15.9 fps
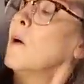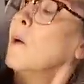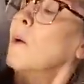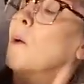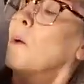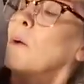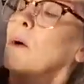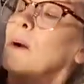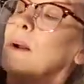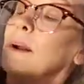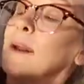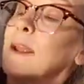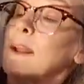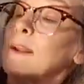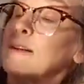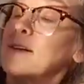Oh,
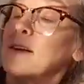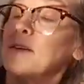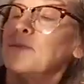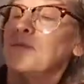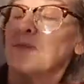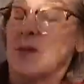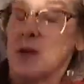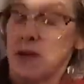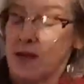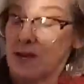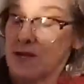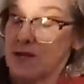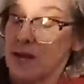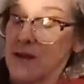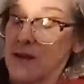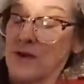can't tell.
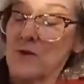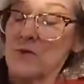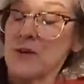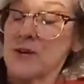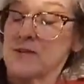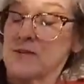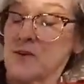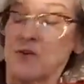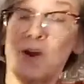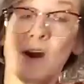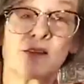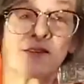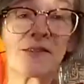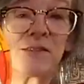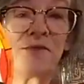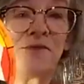Yellow is
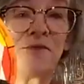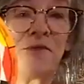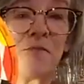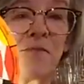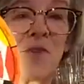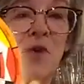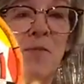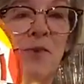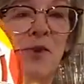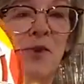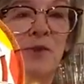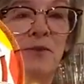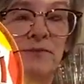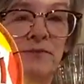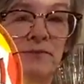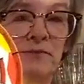across from purple.
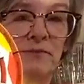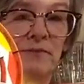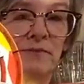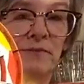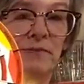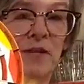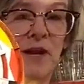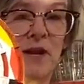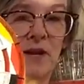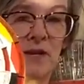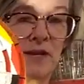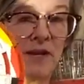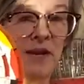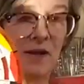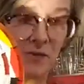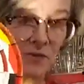
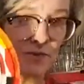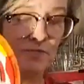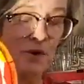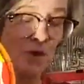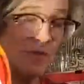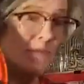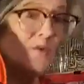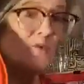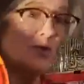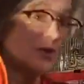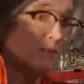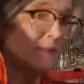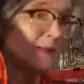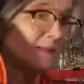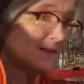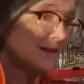Yellow and purple, when you're
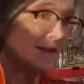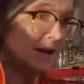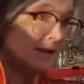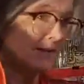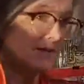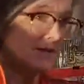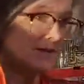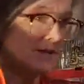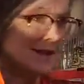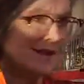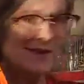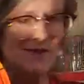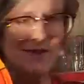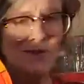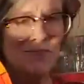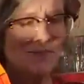mixing colors
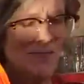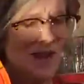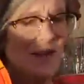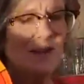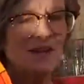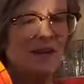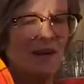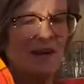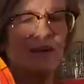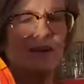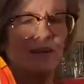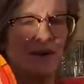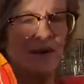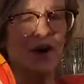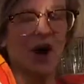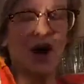together, make
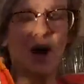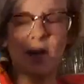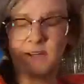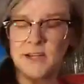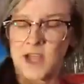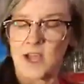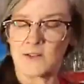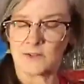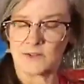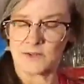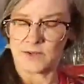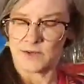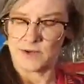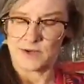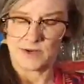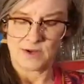an odd color.
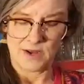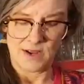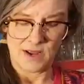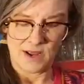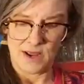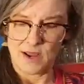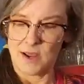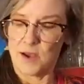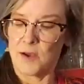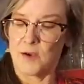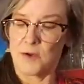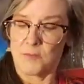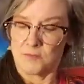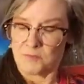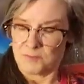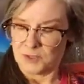
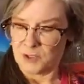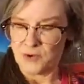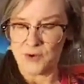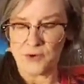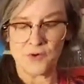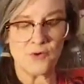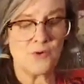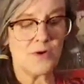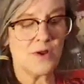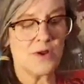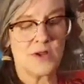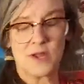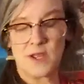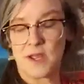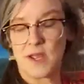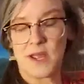Blue
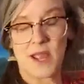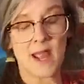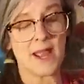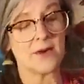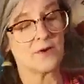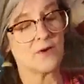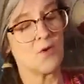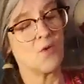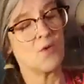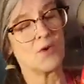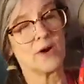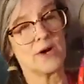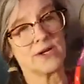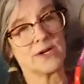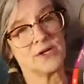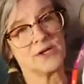and
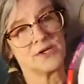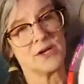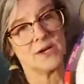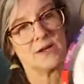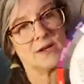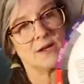orange.